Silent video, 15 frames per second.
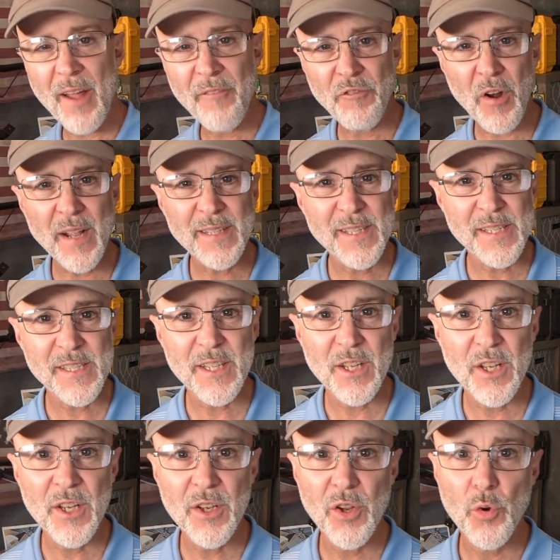Rights is
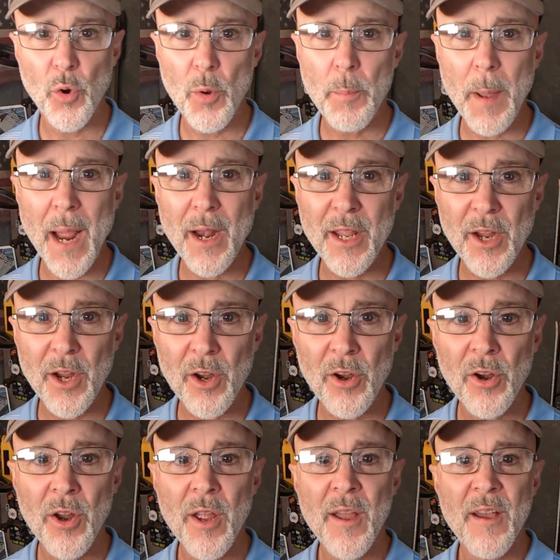the group out
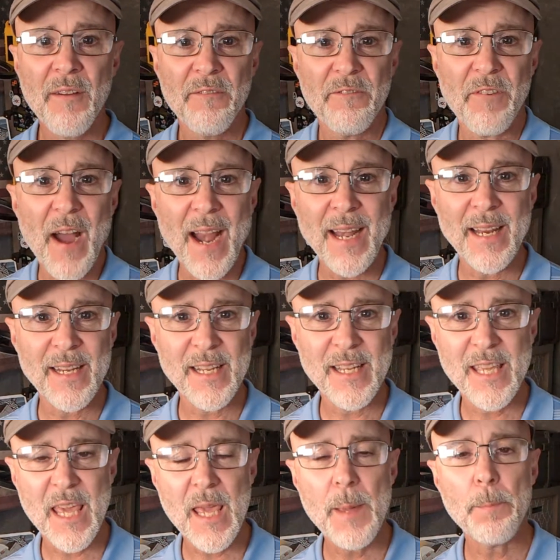here fighting to
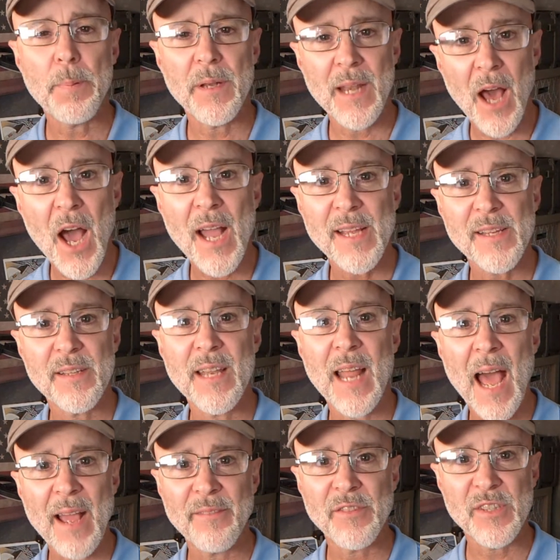keep
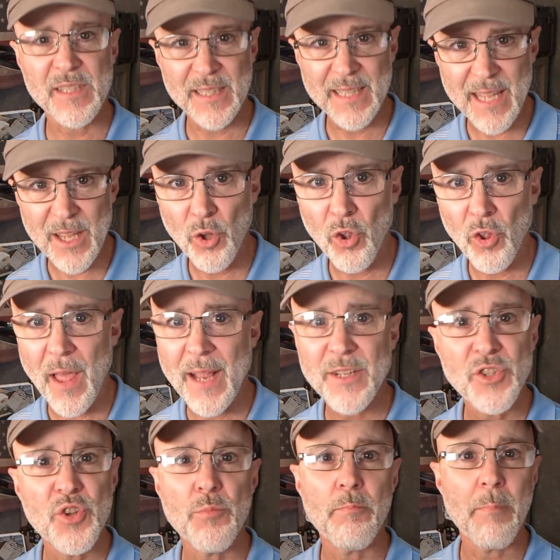knives legal and
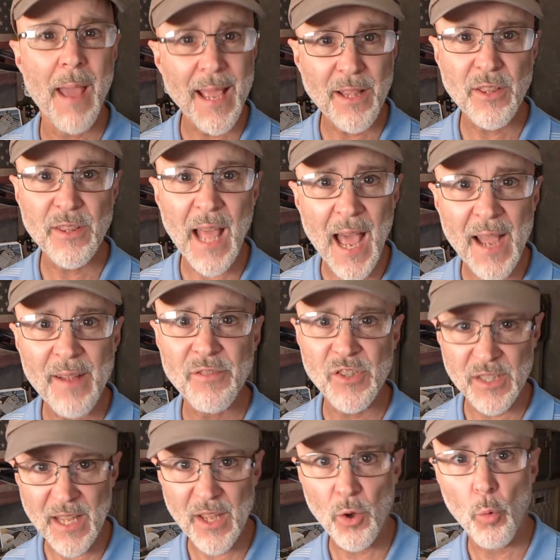to make knives
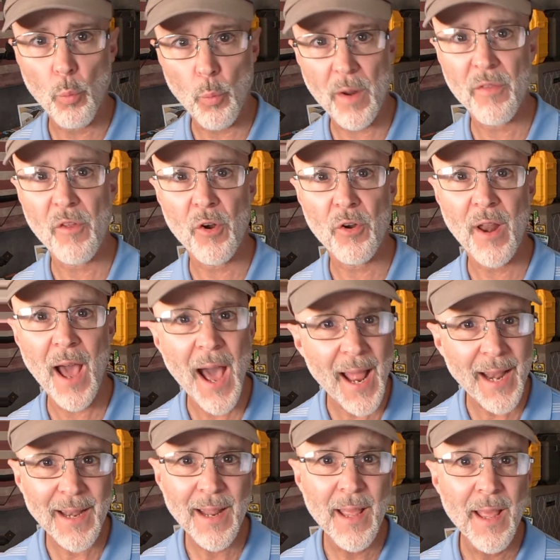legal where they're
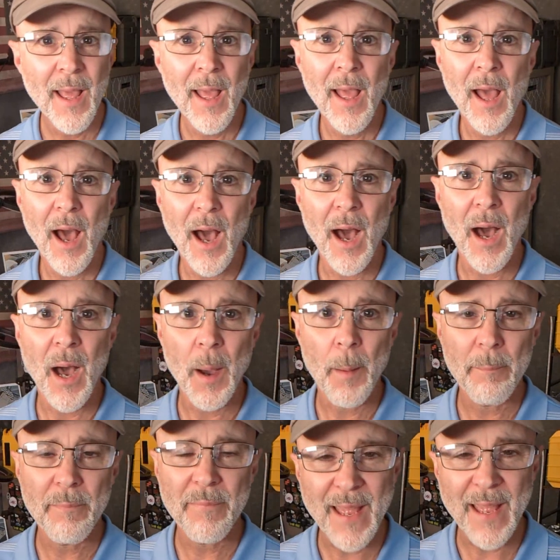not.
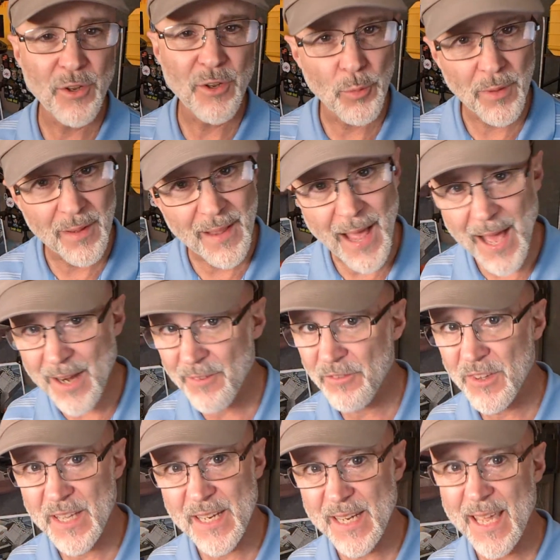They do a lot of
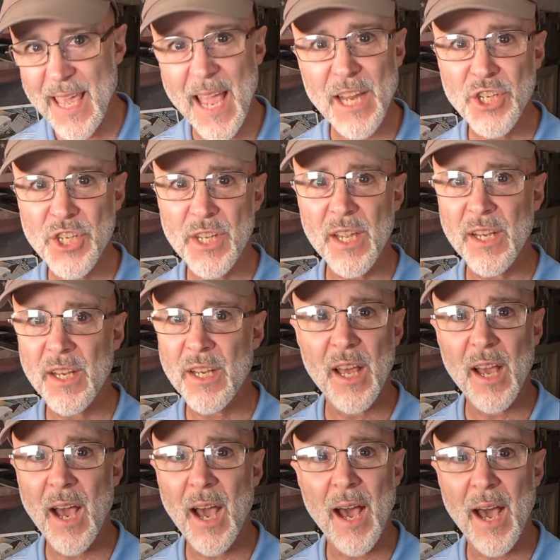litigation,
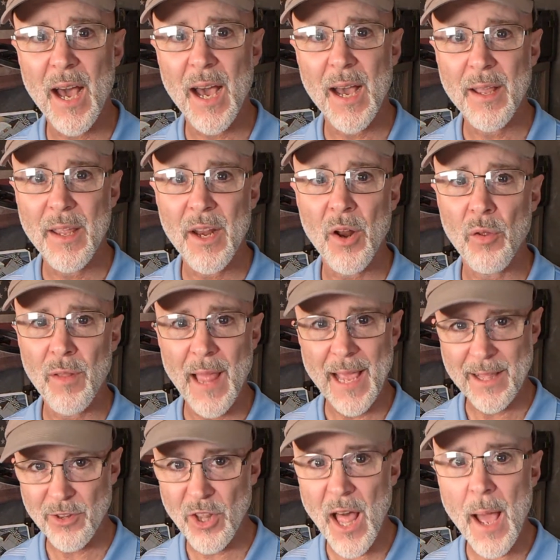like
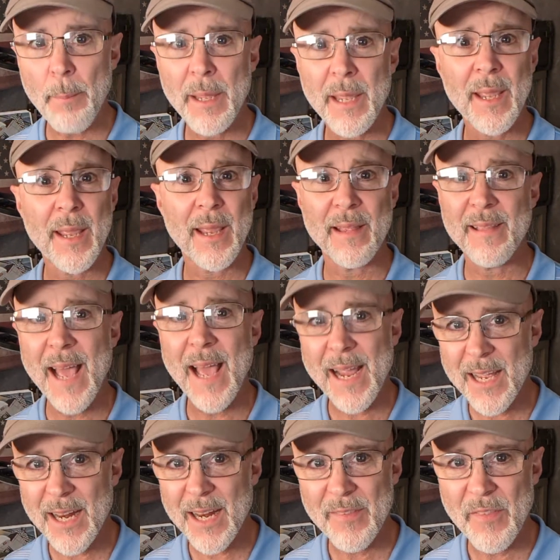lobbying and that
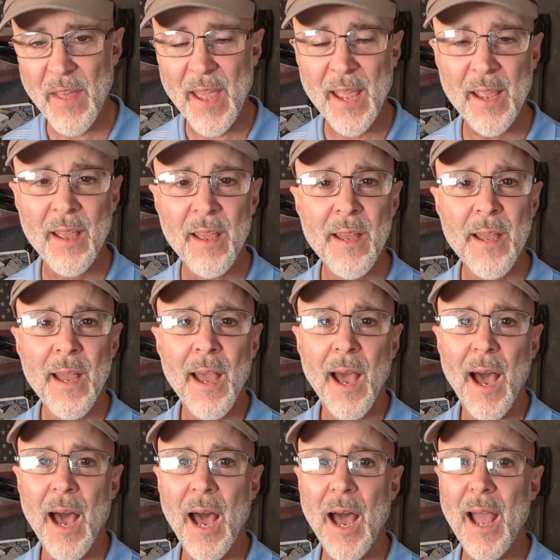kind of thing.
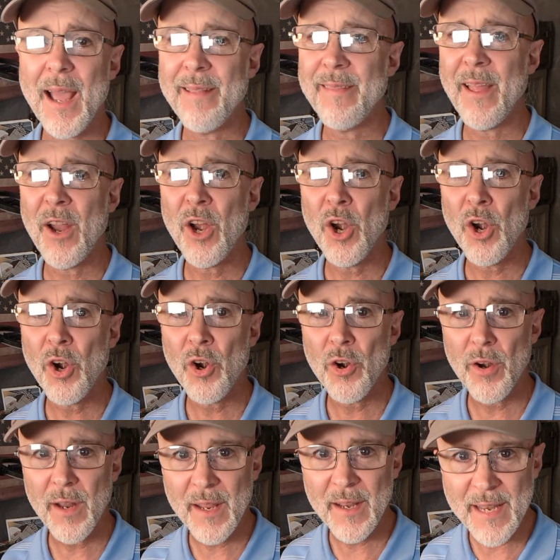And they're
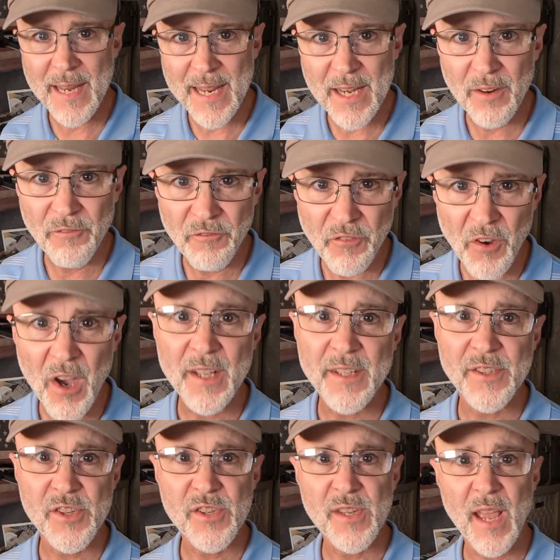in need of
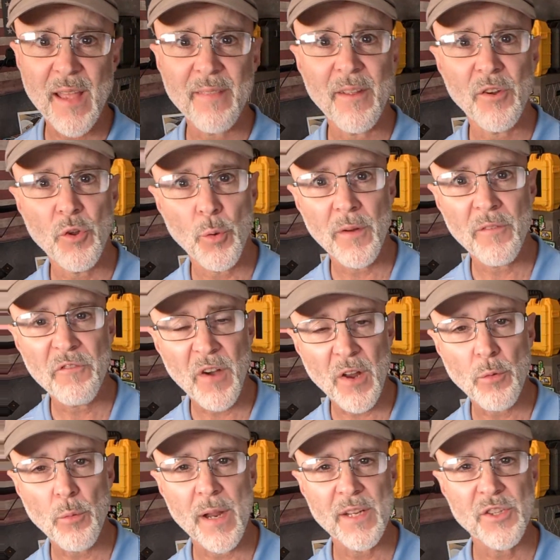funds, and they're doing a
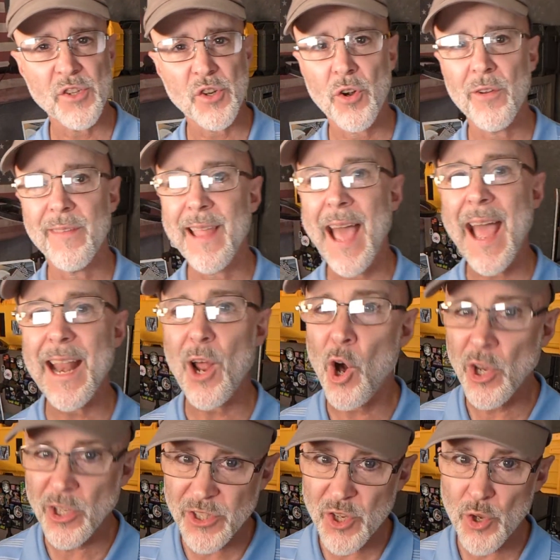fundraiser that
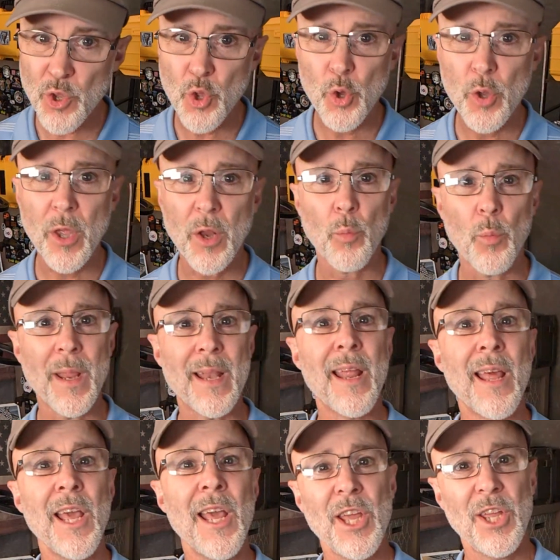also you can win
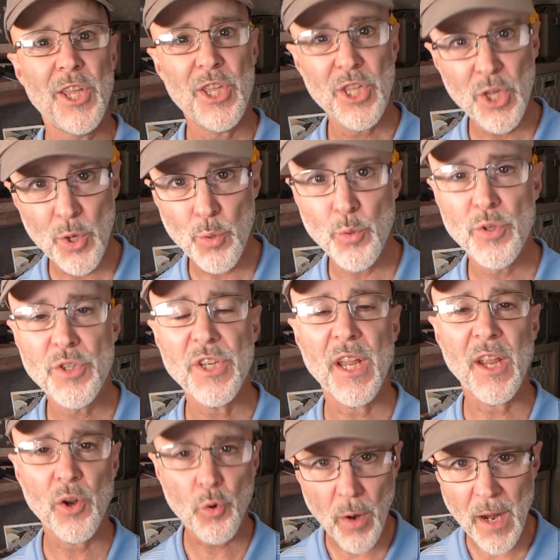huge,
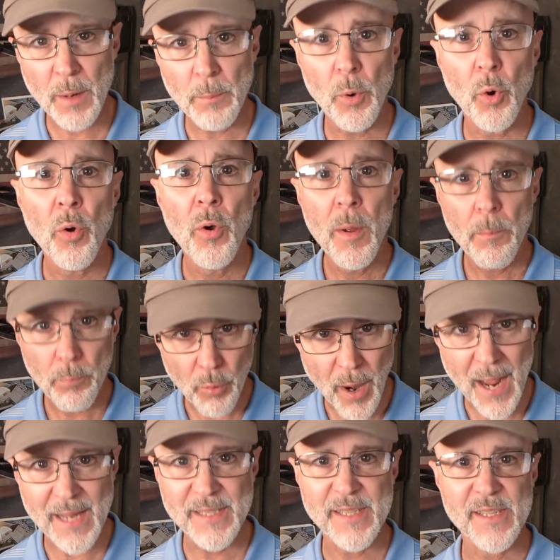incredible
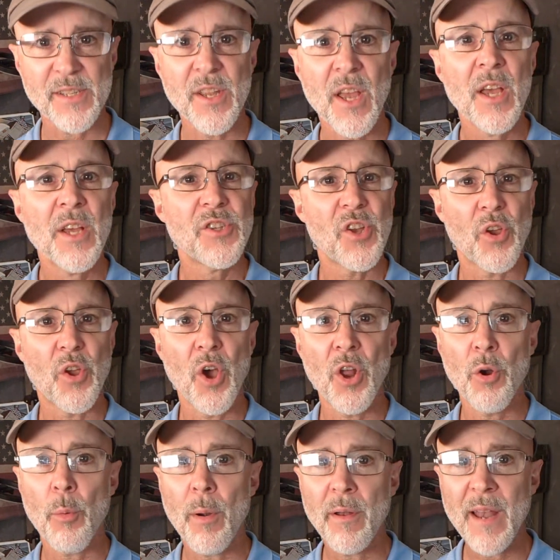prizes. So go to
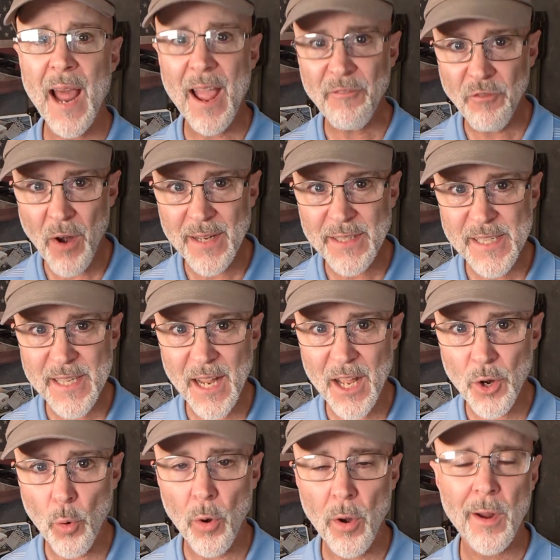
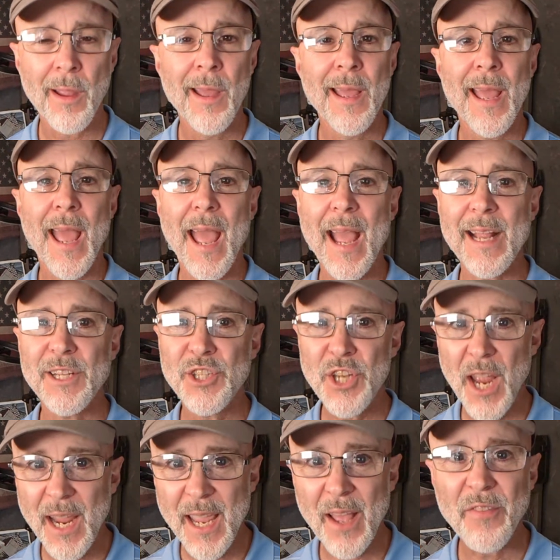kniferights.org and
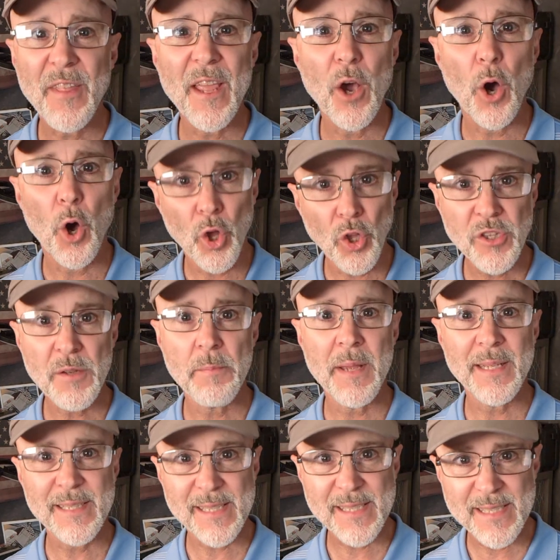check out the
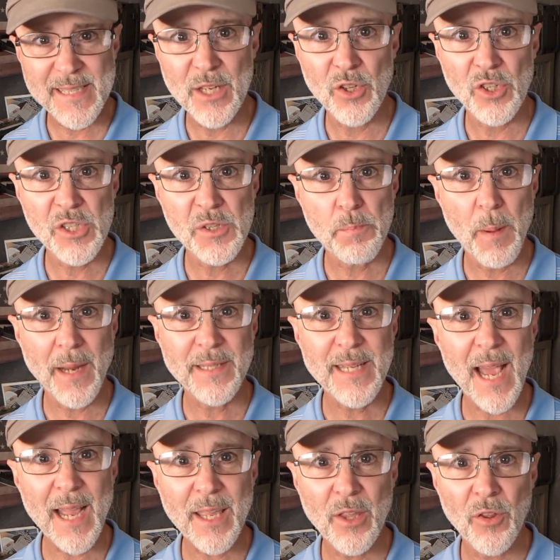Ultimate Steel
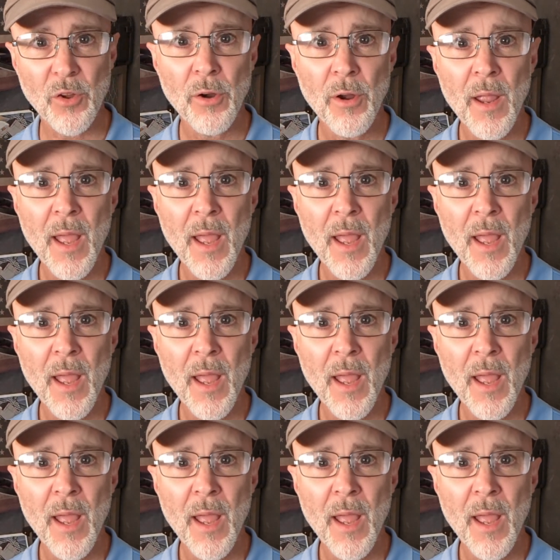Spectacular.